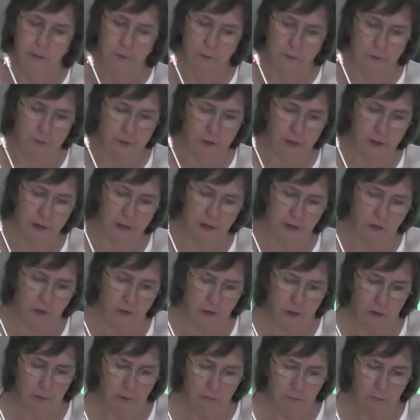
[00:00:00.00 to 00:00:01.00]
The third
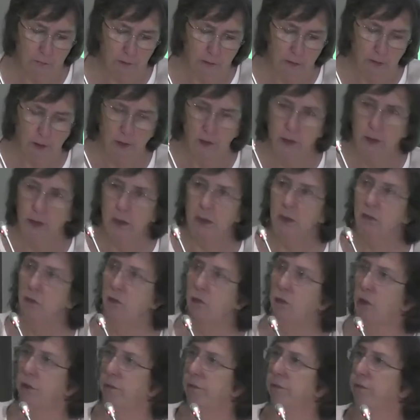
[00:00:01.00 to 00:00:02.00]
issue is
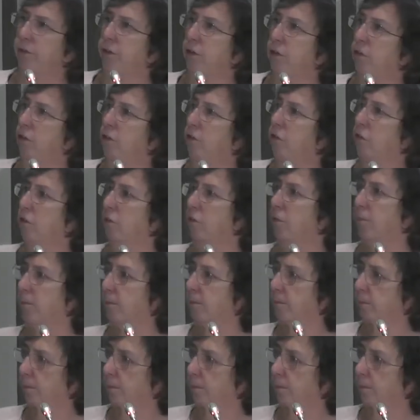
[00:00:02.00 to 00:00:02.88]
confidence.